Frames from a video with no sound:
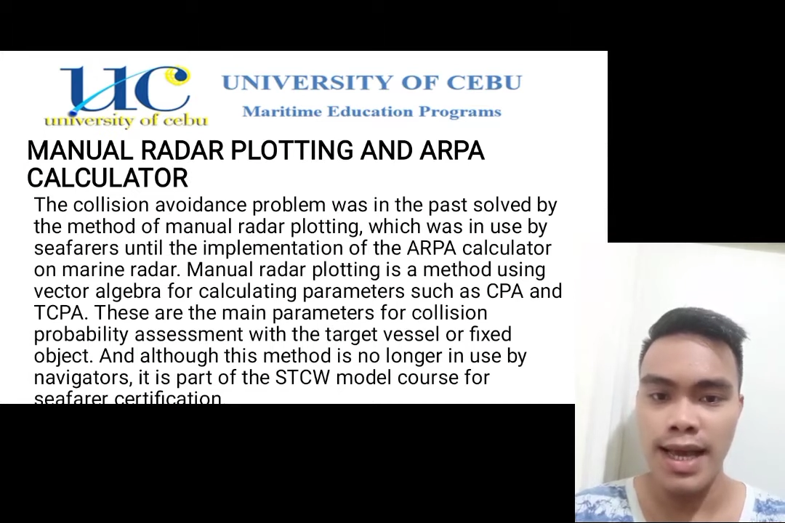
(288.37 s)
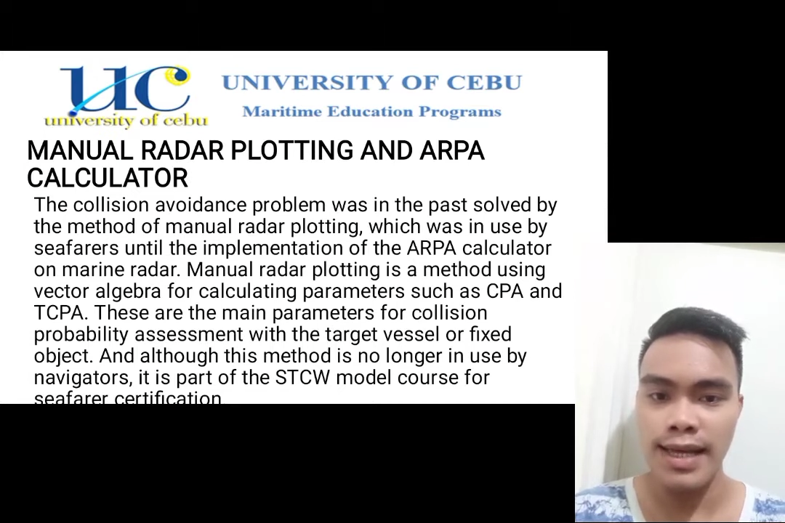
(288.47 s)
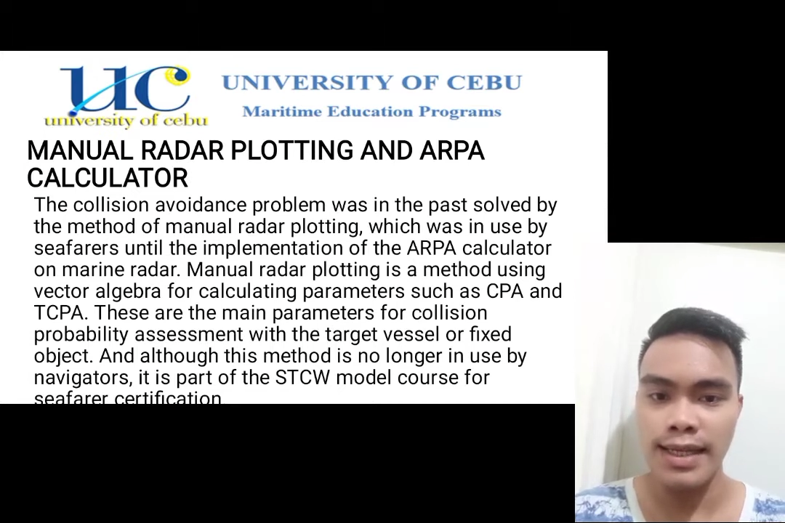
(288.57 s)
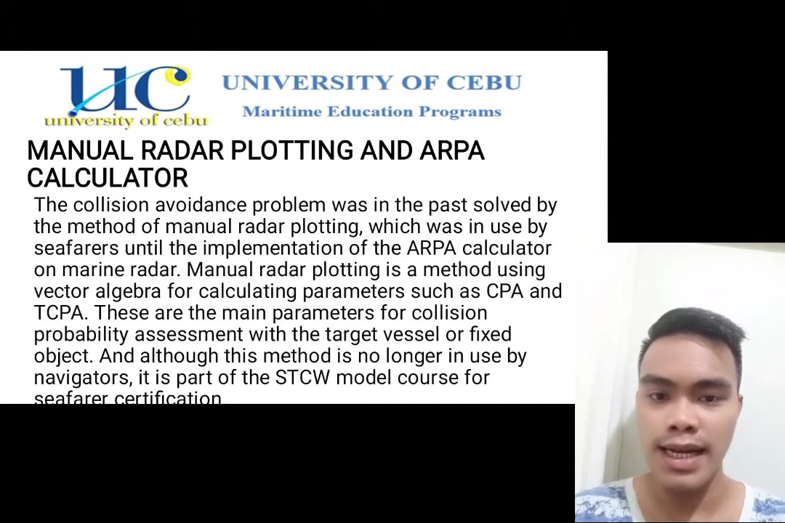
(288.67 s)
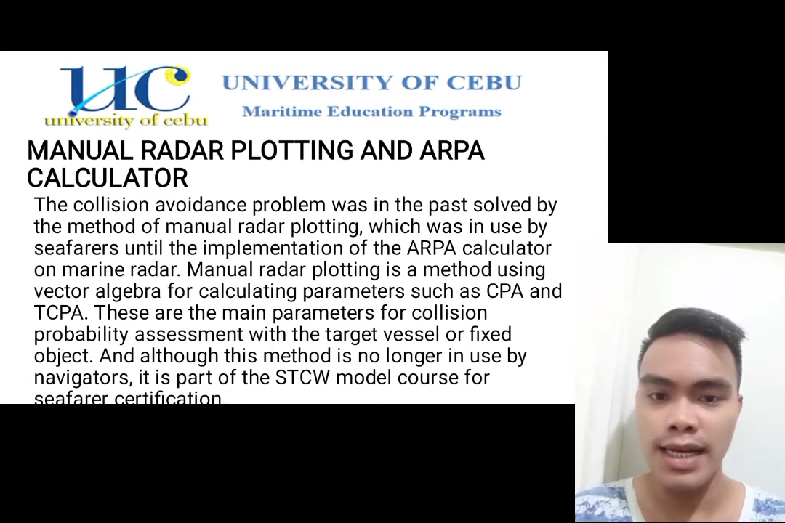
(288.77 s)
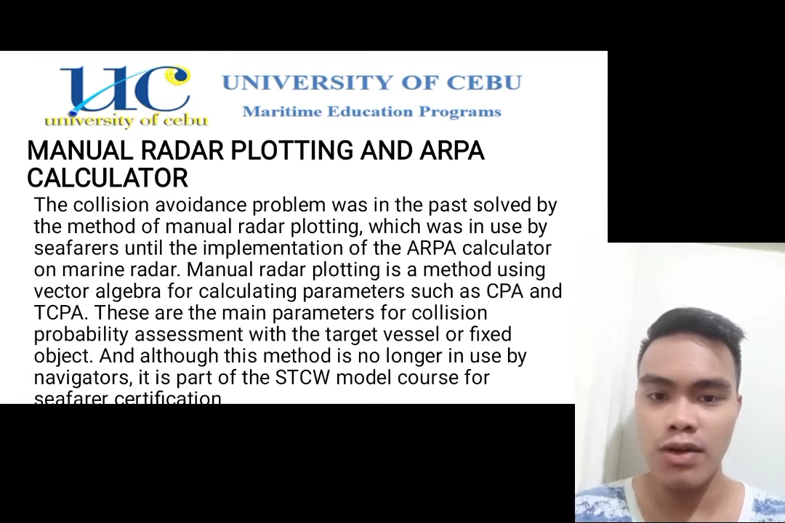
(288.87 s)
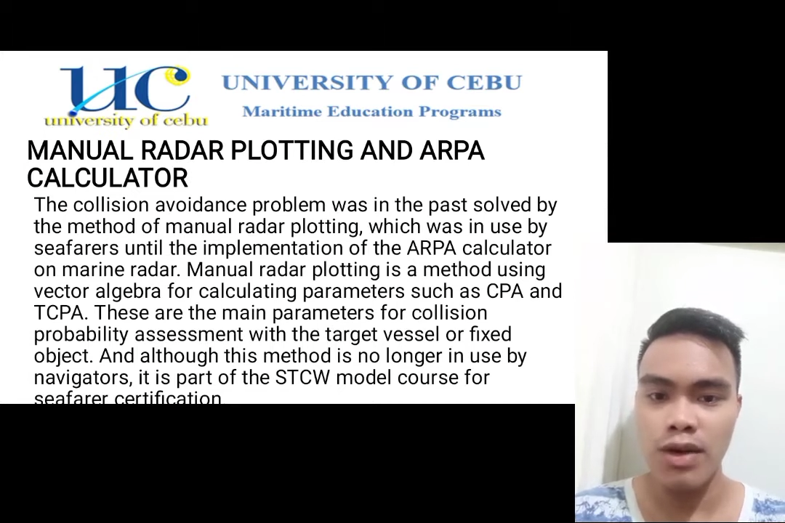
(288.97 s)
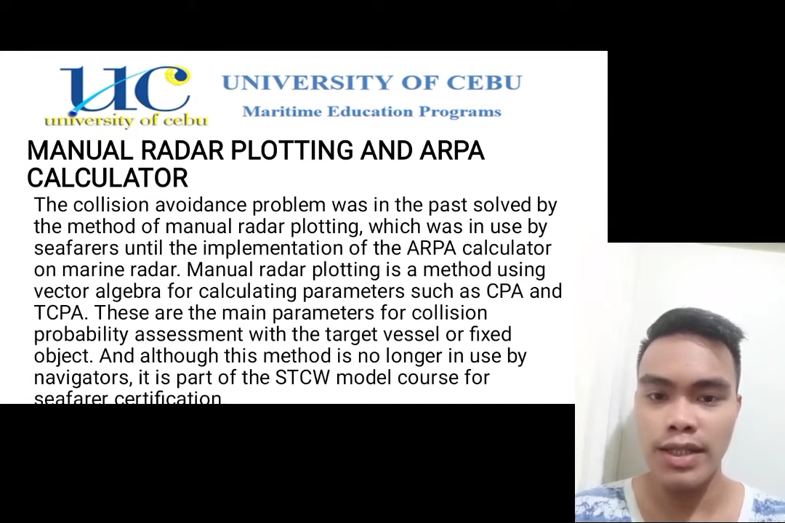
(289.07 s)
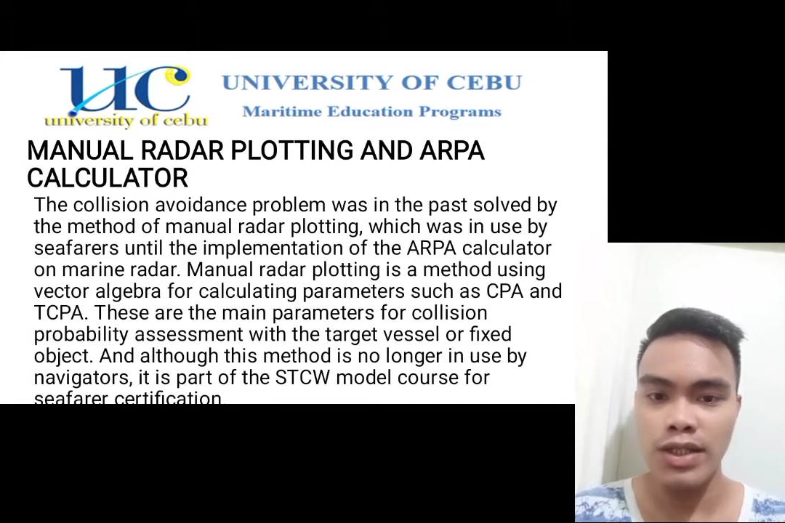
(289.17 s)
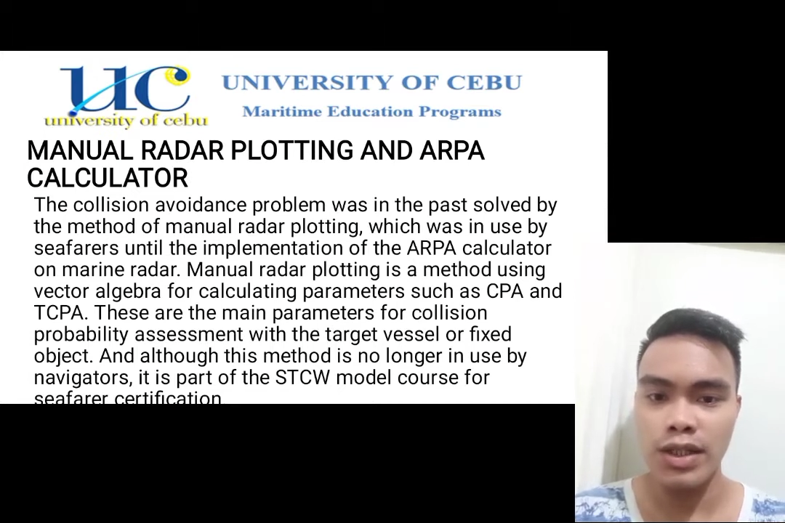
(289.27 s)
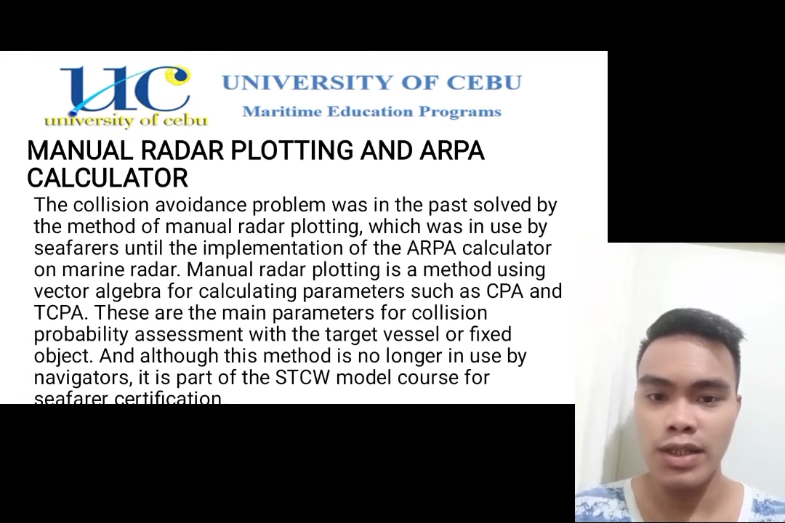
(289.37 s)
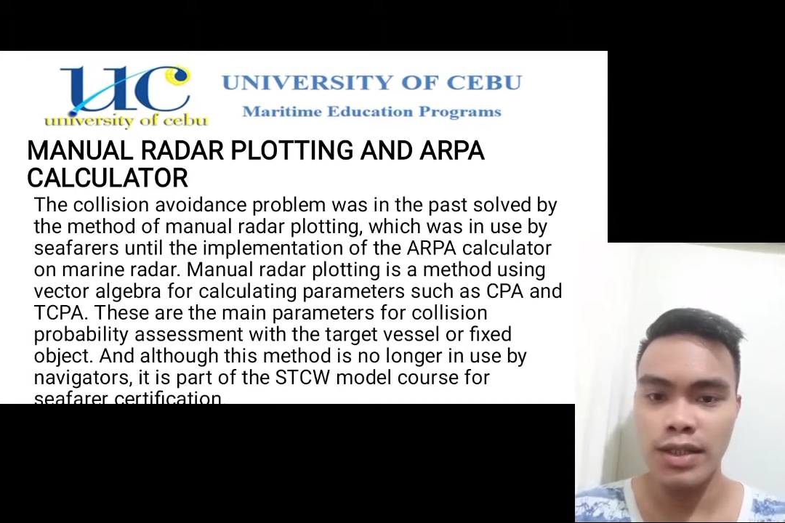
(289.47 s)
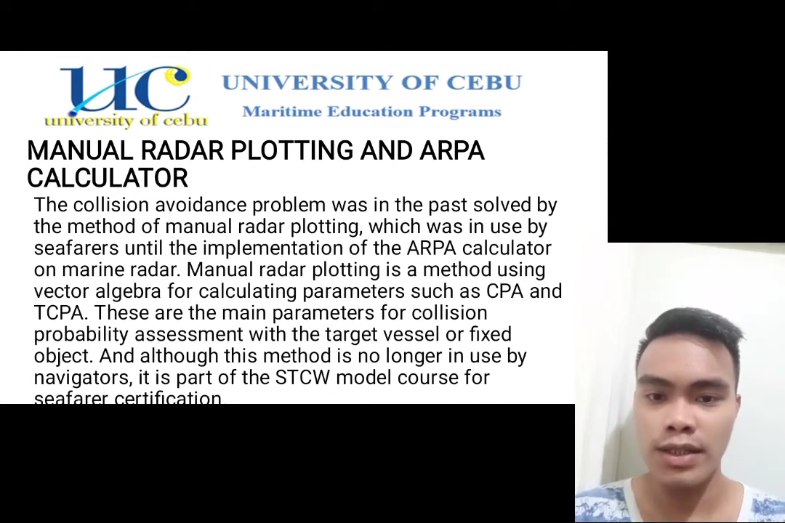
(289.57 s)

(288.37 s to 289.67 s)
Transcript: and calculation.